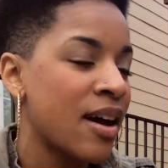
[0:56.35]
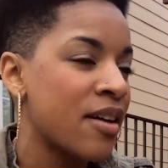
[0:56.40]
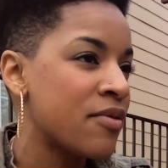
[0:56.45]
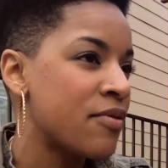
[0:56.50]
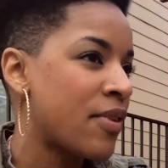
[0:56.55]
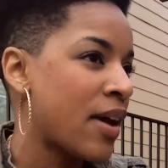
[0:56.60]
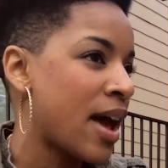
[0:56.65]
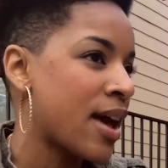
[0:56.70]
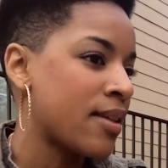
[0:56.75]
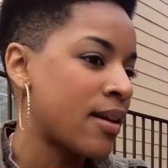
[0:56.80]

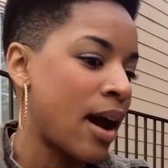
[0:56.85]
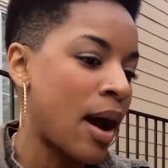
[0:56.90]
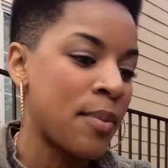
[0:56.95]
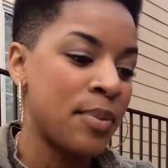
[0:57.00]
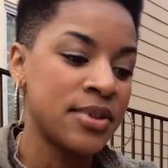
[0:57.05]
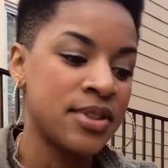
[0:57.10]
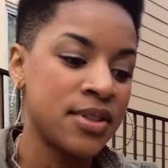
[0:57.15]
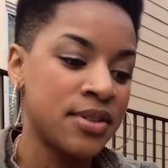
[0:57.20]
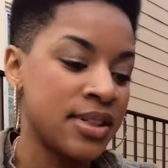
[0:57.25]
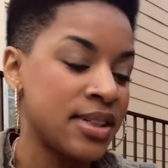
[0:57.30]
I've had
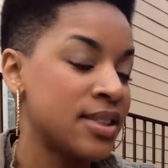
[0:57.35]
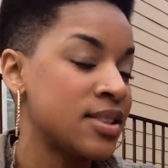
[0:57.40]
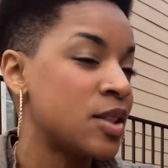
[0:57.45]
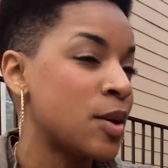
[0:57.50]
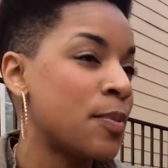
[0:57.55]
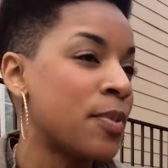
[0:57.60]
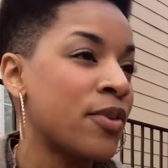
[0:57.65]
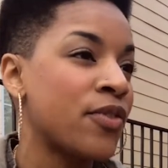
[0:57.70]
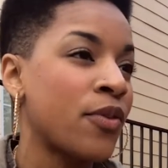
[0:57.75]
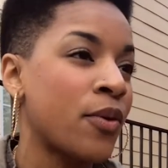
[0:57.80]
opportunities
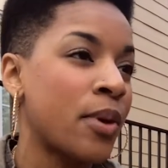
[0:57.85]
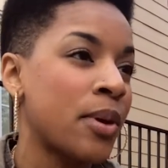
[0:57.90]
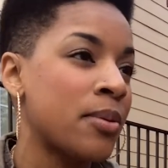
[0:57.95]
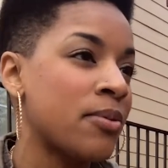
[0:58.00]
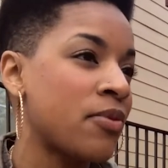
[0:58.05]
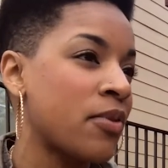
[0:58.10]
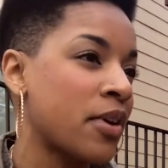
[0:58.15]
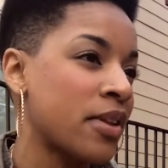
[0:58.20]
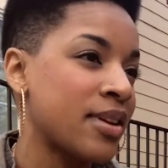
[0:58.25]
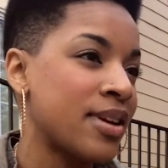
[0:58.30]
to
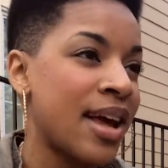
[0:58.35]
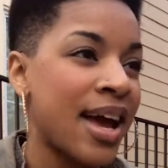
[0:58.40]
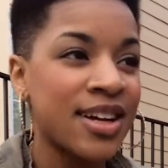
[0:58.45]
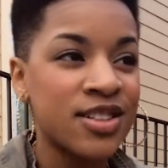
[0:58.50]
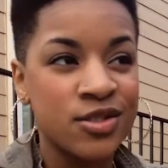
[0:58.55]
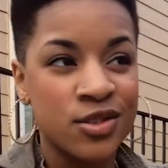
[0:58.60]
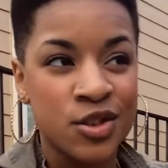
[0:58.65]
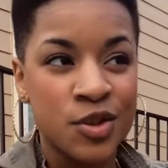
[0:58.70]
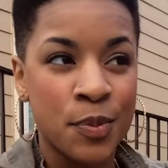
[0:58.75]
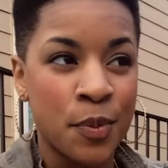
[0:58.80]
perform for the
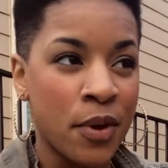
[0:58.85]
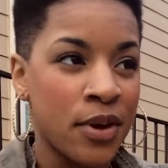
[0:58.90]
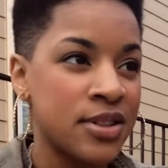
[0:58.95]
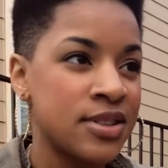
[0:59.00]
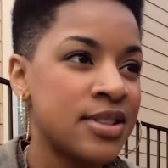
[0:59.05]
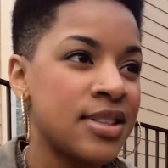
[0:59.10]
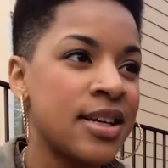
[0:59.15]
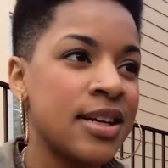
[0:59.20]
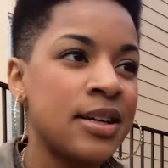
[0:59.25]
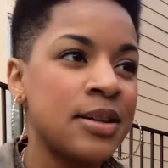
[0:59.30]
national
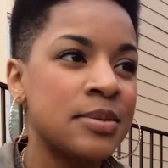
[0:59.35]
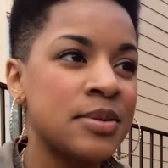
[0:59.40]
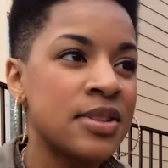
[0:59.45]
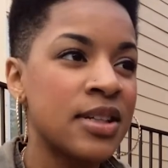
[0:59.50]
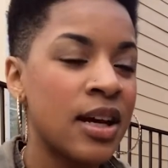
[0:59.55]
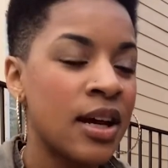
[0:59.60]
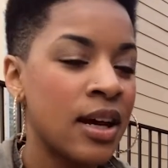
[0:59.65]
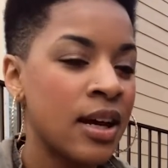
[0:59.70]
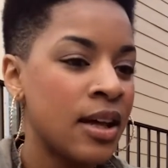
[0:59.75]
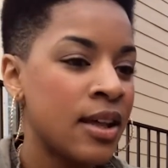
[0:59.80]
sports
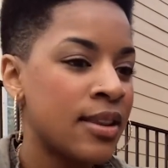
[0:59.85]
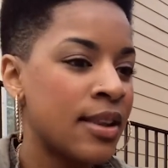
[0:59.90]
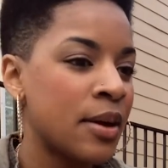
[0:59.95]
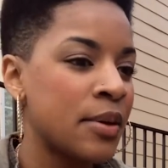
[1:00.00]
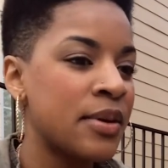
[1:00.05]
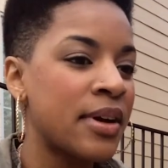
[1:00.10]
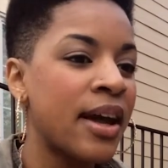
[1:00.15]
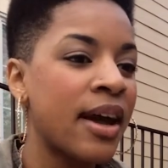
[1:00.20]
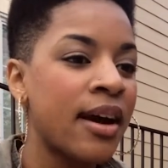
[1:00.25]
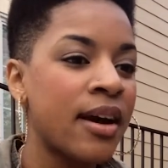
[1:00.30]
teams
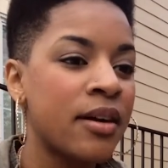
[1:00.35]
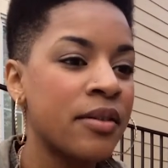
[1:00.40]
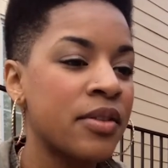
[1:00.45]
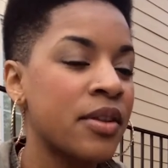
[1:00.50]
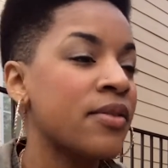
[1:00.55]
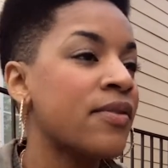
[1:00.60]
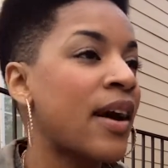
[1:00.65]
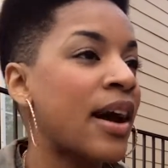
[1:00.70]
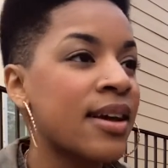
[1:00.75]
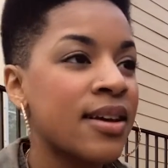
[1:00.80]
that we
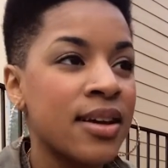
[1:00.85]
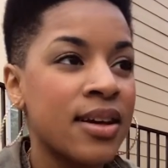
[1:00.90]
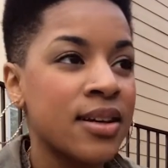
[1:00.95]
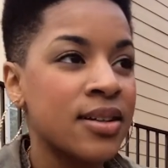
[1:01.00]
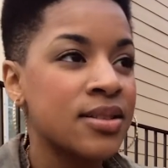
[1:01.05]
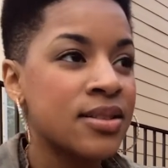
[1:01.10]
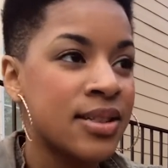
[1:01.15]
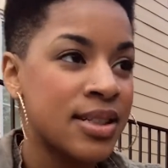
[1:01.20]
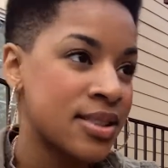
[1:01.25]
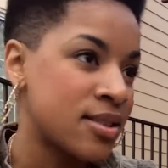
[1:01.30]
have, the
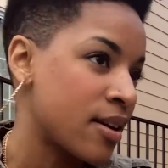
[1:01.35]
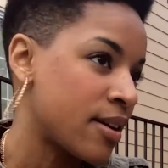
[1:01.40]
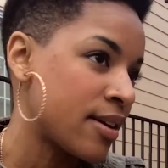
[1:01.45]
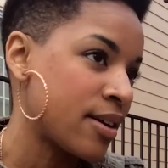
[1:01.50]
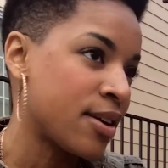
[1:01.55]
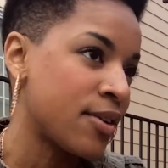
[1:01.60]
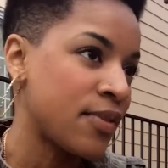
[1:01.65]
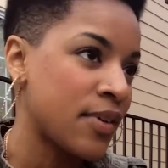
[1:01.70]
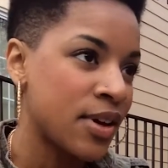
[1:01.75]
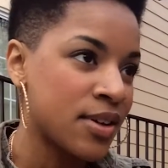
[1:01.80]
Vikings, that's our
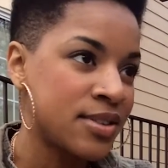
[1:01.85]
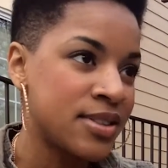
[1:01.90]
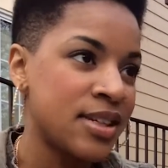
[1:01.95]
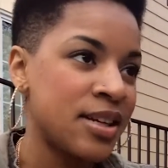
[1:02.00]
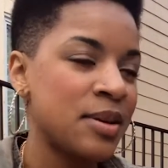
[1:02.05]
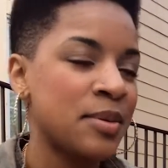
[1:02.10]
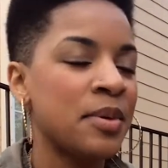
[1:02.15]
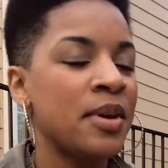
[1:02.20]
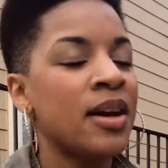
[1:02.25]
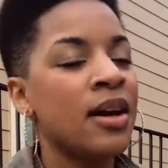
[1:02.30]
NFL
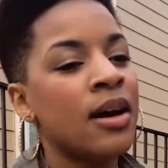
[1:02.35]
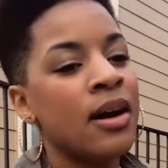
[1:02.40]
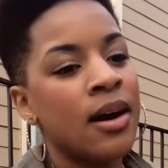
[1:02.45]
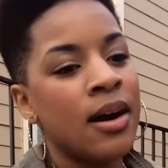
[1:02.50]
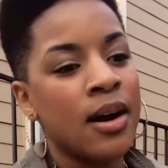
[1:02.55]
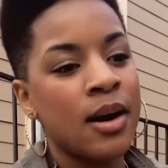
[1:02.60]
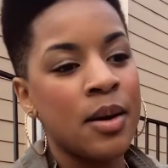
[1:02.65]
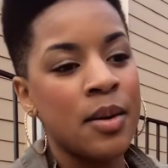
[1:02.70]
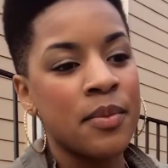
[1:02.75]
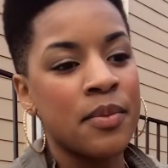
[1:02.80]
team,
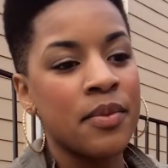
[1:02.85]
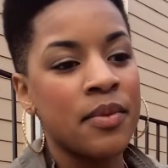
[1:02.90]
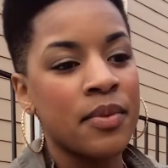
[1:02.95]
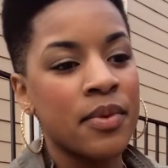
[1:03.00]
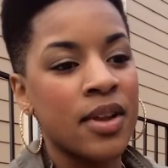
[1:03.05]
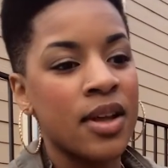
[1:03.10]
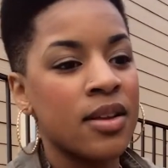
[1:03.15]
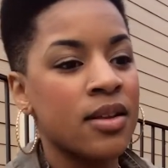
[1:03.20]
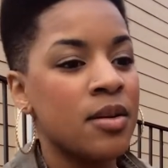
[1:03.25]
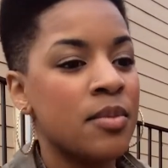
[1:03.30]

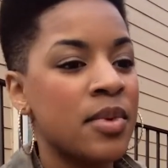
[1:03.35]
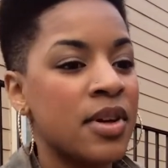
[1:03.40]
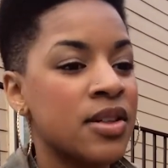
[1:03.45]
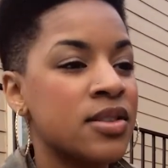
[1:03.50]
the